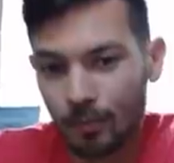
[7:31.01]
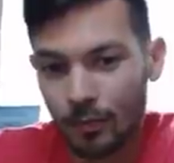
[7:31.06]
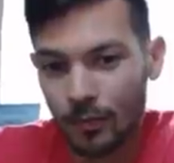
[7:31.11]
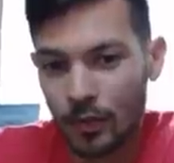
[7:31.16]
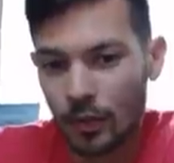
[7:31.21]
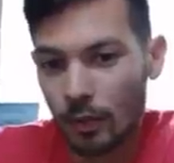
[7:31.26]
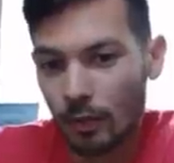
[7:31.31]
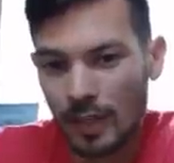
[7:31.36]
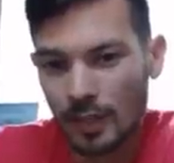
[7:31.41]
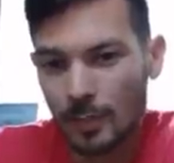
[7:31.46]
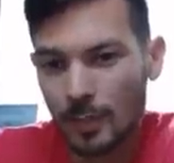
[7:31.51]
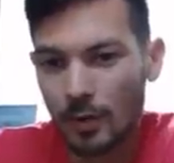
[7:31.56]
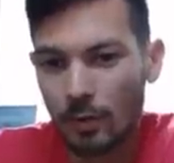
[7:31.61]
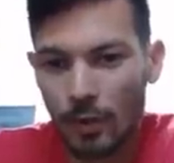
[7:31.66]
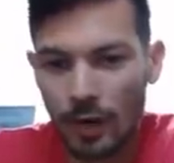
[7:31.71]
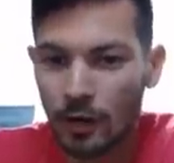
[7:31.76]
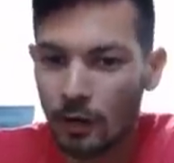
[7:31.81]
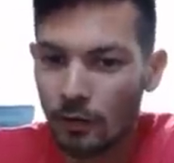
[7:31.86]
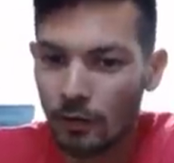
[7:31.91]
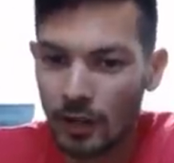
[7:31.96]
So that's been
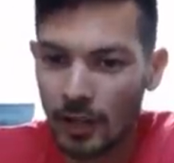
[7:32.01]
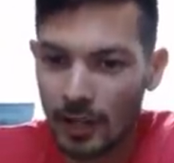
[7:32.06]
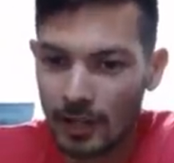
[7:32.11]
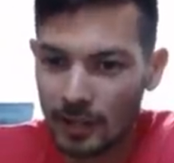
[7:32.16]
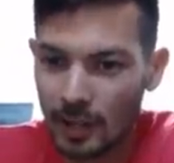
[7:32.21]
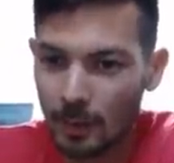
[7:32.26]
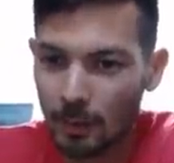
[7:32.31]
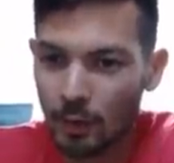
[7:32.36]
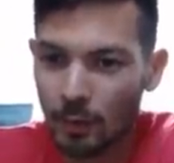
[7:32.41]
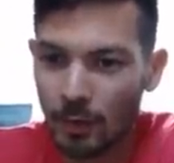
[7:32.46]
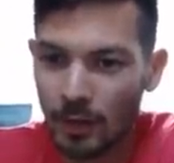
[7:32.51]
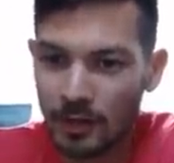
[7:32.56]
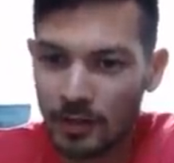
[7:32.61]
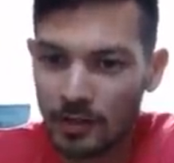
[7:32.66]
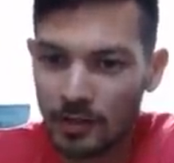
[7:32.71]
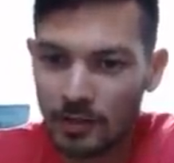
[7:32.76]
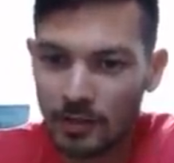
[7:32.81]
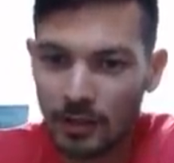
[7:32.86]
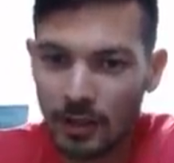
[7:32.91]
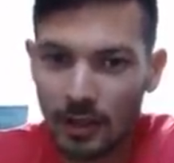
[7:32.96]
running over the last couple of
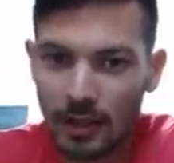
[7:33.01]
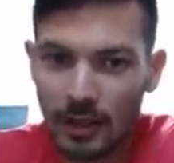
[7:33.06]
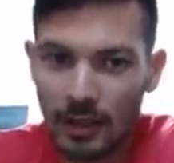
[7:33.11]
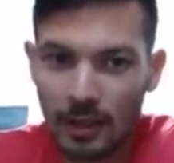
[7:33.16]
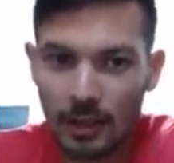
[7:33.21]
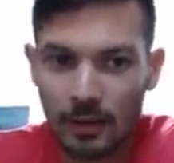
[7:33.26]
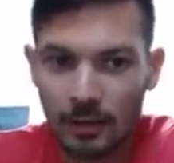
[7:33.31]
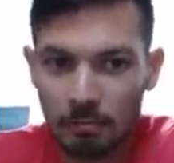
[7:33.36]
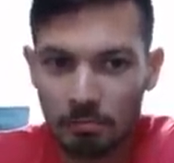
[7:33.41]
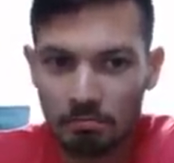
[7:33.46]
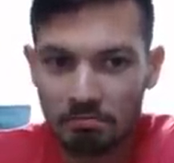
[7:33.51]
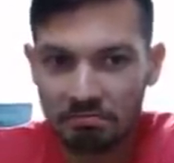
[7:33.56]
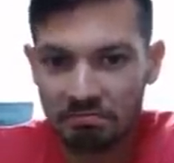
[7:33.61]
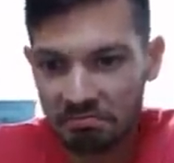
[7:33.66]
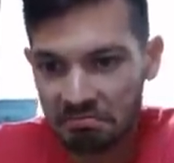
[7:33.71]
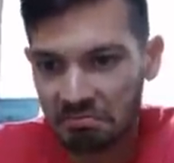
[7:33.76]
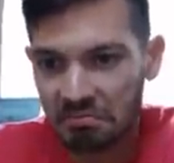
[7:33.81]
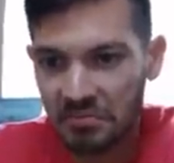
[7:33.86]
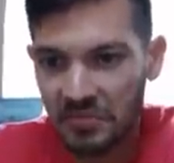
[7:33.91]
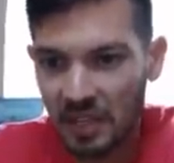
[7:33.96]
months, and
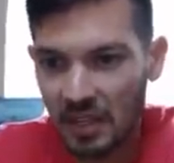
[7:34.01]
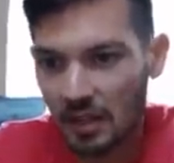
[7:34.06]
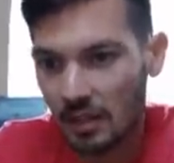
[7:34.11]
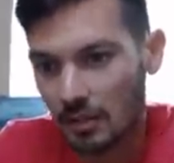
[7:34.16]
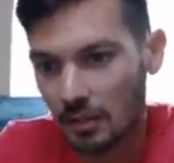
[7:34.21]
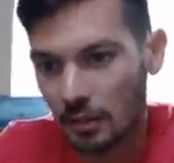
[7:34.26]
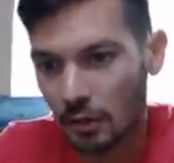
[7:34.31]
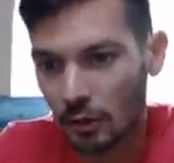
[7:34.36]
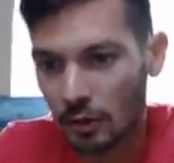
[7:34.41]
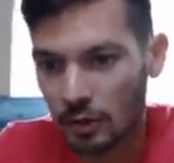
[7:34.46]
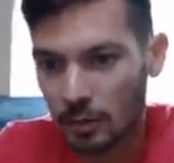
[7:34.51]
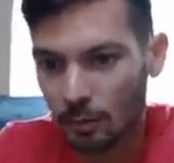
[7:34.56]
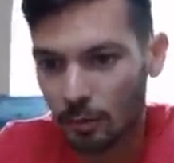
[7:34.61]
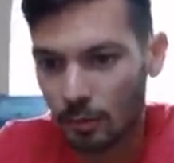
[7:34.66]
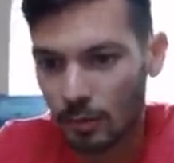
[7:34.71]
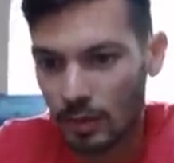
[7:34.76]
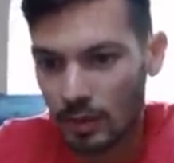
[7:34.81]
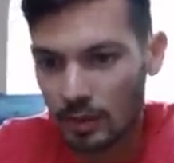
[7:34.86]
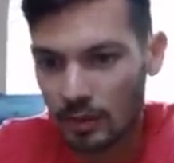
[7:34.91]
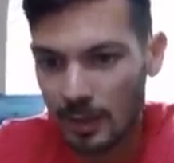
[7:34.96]
yeah, you know, it's,
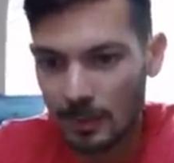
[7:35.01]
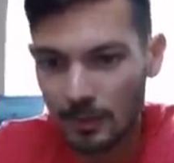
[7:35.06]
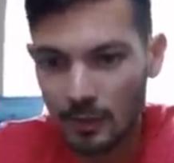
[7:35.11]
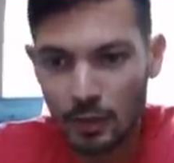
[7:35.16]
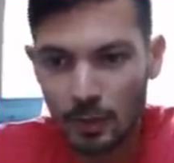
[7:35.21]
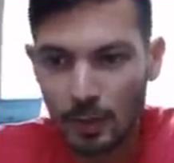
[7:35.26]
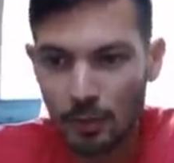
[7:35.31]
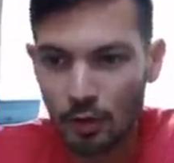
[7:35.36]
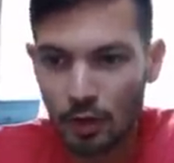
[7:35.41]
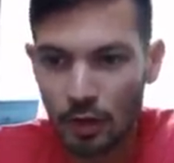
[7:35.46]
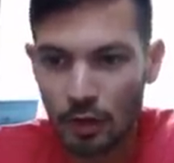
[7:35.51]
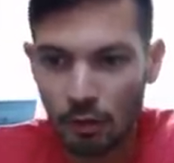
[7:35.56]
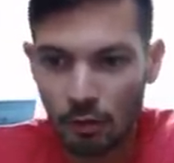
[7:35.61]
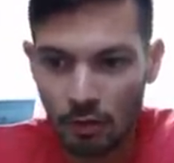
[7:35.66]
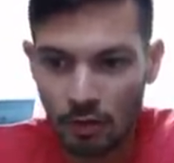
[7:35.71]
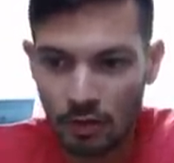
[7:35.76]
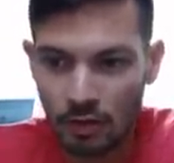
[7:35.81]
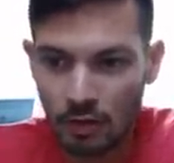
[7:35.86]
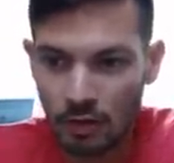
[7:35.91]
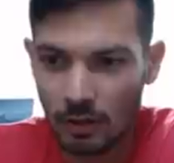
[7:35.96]
it seems to be pretty
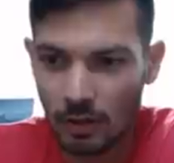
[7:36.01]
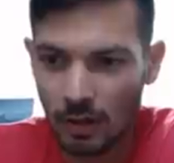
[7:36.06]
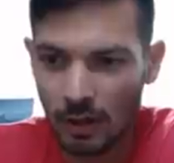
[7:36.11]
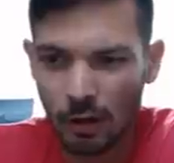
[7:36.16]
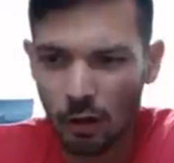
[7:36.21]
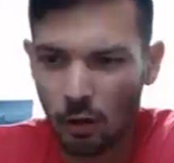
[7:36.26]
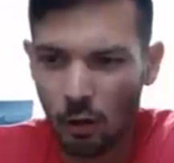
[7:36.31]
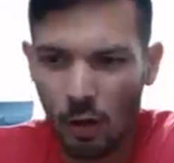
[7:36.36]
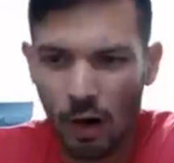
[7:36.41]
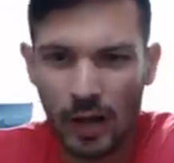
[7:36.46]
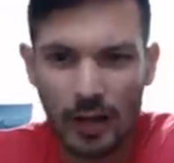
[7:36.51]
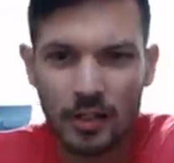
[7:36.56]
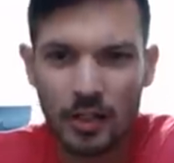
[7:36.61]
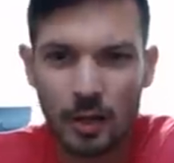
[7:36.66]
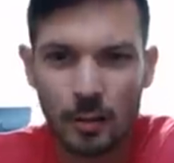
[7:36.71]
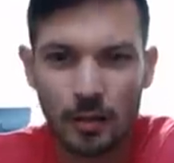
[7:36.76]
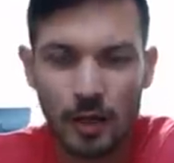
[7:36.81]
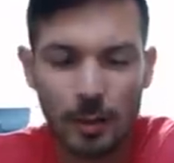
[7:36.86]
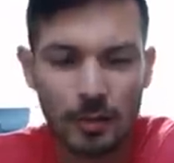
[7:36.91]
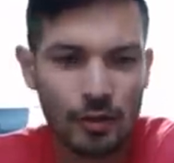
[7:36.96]
constant. I don't know why it
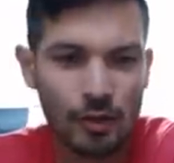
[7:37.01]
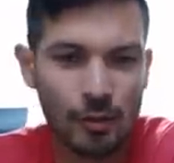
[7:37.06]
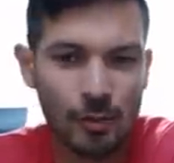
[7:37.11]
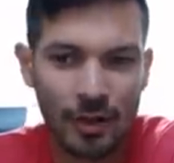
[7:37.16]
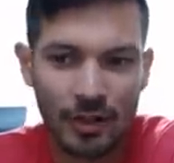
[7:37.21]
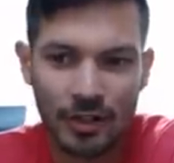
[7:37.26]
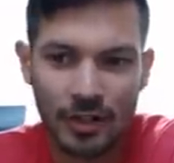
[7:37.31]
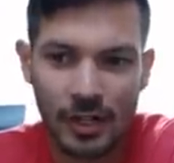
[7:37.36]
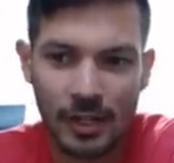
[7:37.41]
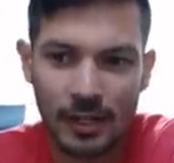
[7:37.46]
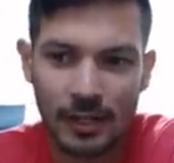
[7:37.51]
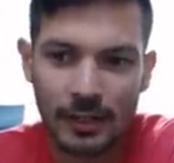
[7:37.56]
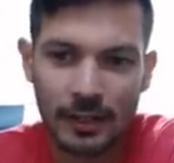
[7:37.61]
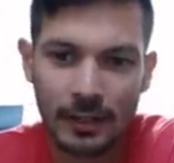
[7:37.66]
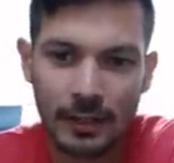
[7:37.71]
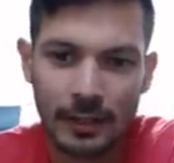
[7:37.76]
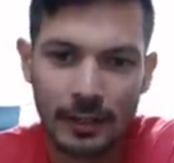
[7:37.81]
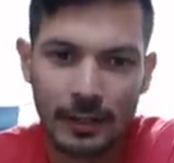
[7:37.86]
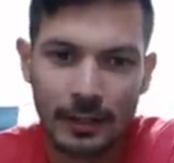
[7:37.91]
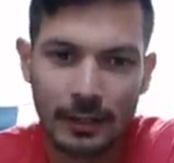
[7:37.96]
jumped up so much there,
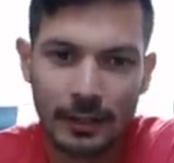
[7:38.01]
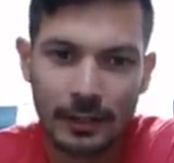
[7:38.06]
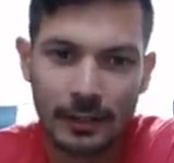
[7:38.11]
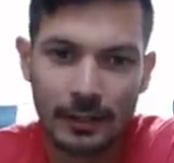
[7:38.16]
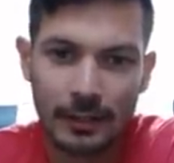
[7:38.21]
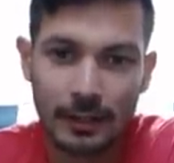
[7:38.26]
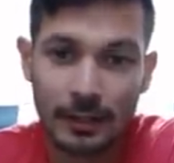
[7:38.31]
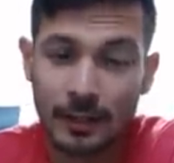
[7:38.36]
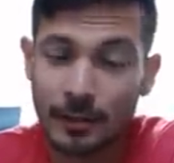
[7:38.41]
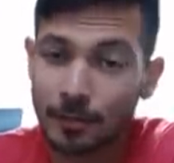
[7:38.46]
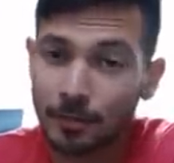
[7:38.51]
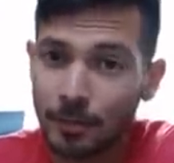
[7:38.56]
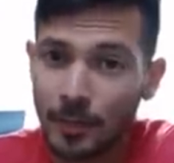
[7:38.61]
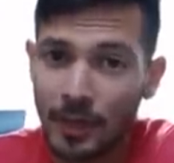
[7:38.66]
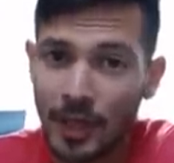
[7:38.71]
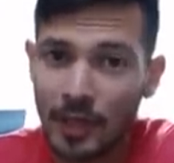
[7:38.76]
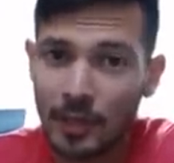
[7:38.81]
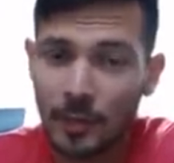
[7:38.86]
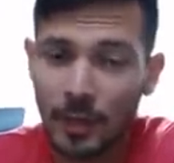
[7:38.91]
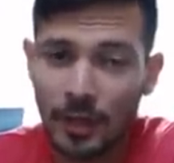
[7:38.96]
um, but
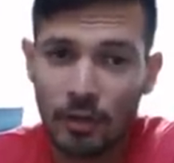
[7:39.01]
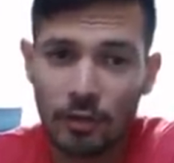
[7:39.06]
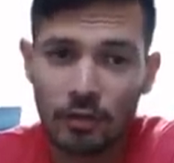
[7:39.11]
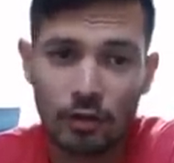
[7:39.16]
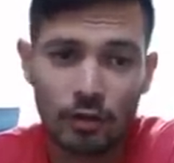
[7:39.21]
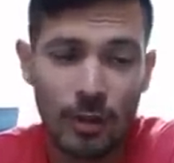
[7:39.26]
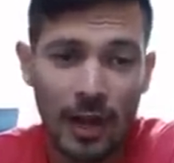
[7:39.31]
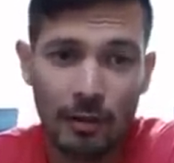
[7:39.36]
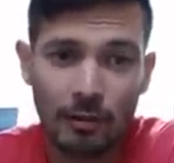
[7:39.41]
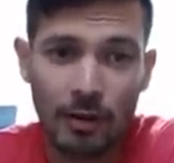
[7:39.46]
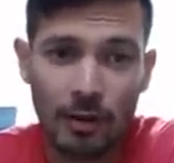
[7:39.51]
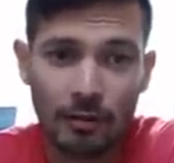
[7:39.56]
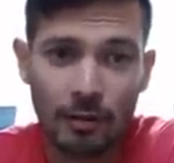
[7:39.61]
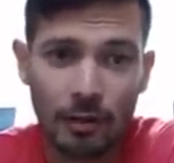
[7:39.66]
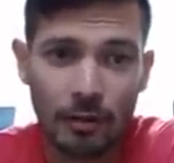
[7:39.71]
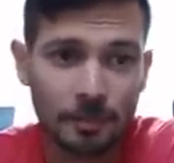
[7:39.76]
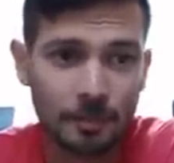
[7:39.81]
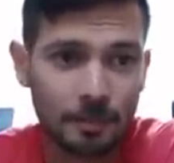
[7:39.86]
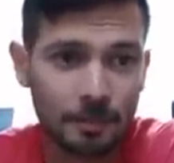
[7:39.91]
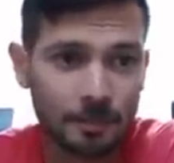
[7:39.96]
that's my YouTube ad
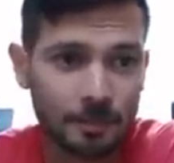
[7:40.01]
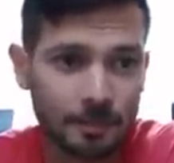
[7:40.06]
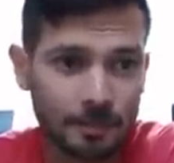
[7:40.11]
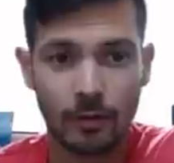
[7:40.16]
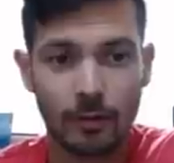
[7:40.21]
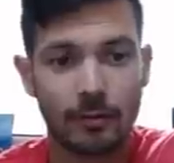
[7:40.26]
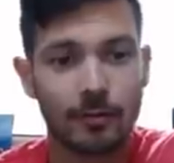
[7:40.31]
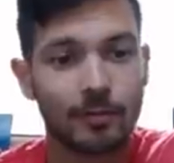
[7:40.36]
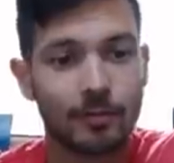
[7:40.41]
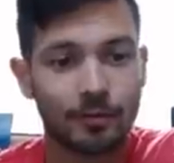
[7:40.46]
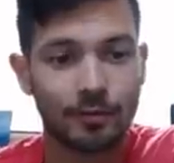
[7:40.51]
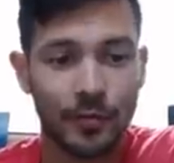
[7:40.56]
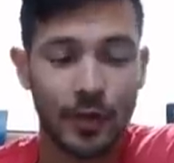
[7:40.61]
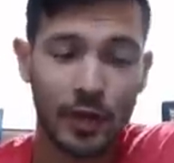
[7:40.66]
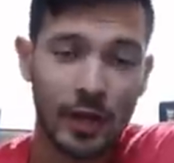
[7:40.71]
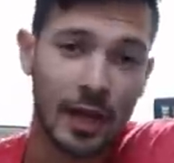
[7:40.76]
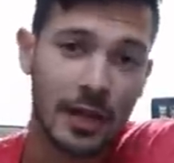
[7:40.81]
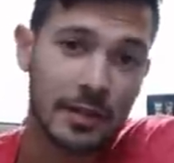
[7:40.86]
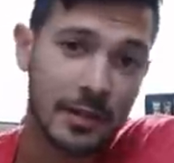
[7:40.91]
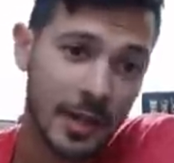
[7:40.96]
revenue.
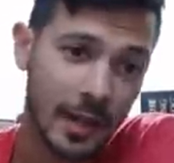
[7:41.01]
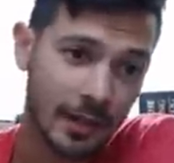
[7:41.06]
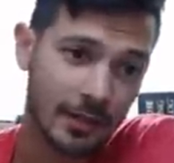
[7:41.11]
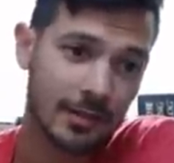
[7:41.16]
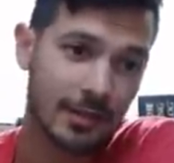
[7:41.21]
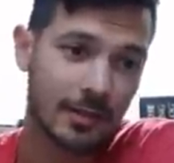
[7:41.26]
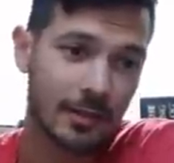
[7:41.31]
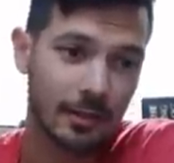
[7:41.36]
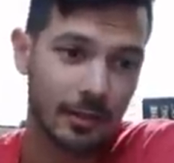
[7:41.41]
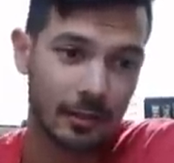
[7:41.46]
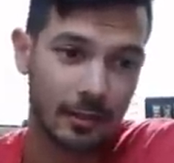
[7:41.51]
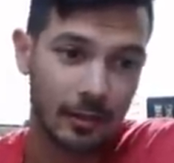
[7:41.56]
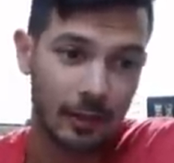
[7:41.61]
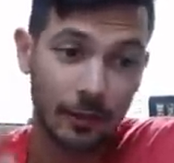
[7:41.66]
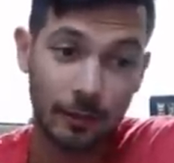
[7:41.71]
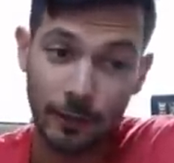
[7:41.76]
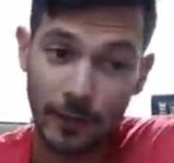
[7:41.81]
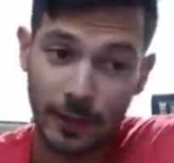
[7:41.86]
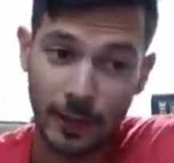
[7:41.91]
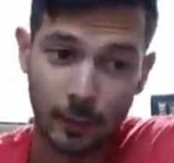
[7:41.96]
Okay, next,
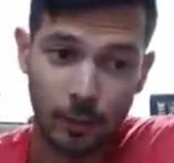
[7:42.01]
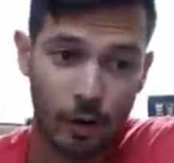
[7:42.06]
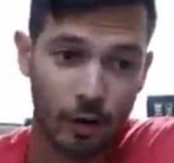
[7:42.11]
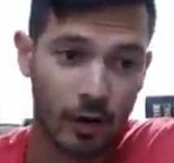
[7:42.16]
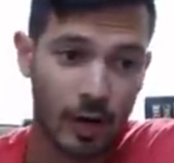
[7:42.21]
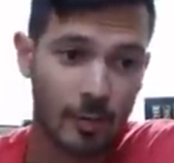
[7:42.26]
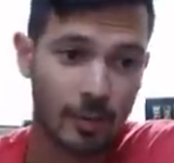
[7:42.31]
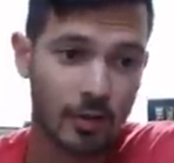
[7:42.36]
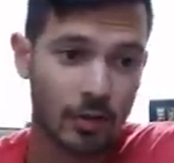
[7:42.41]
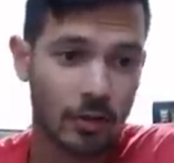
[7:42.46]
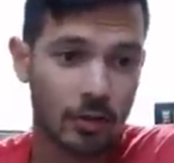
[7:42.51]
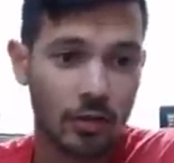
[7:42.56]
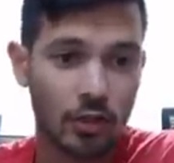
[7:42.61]
affiliate programs.